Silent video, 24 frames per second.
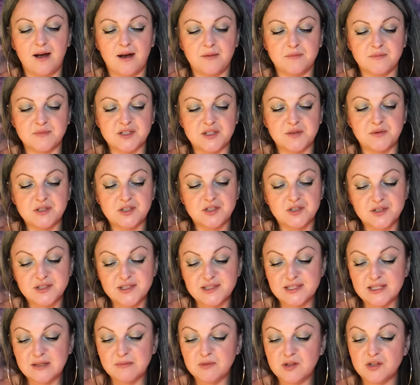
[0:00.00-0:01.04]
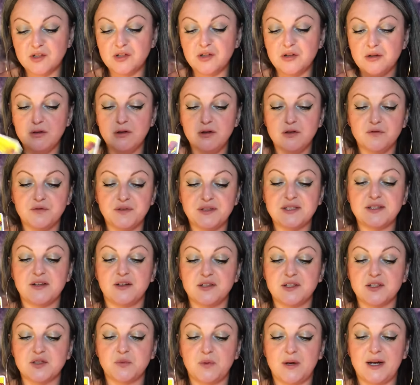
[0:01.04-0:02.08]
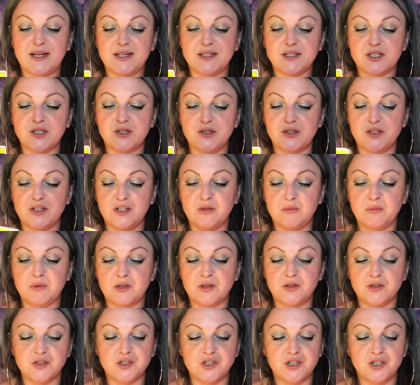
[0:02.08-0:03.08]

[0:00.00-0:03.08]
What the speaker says: So it does seem that new love is on its way to you, because